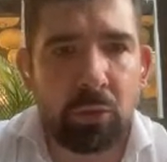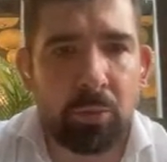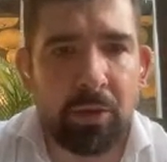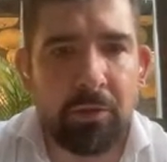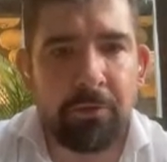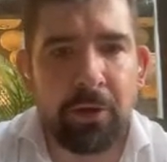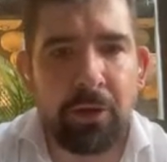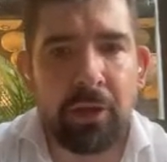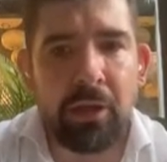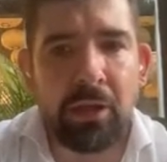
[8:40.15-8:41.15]
to be
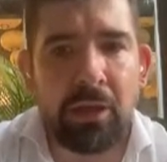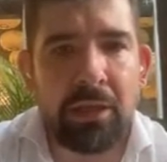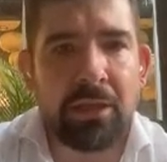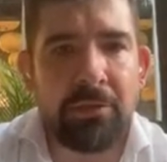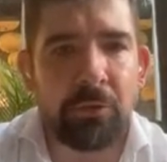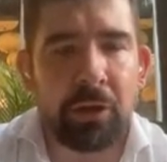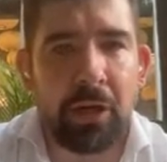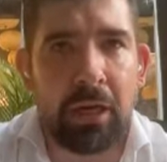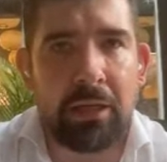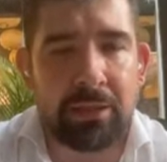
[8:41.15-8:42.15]
very easy for
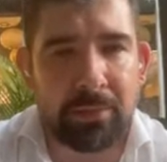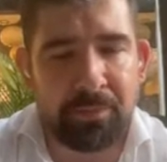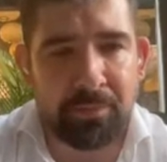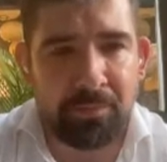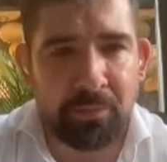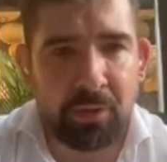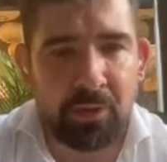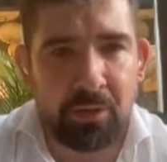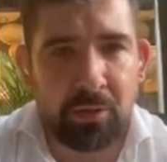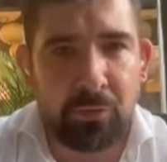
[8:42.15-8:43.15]
clients,
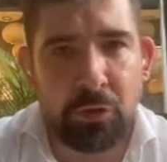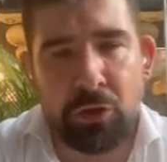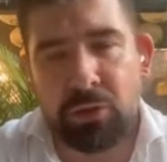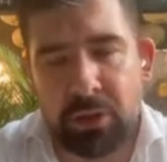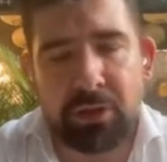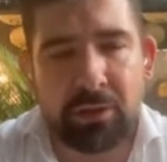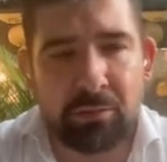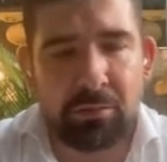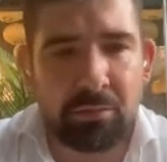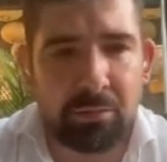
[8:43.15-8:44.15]
for users.